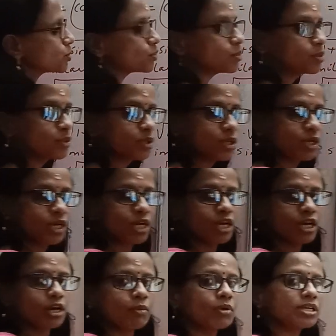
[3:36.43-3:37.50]
2.
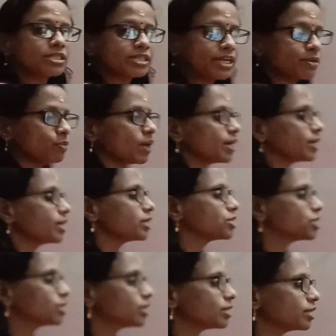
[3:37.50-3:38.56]
What is the
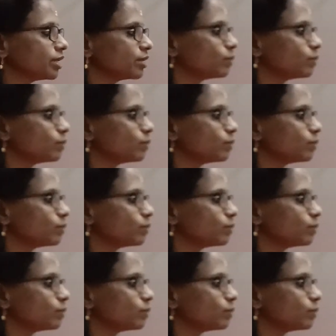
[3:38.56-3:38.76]
advantage? The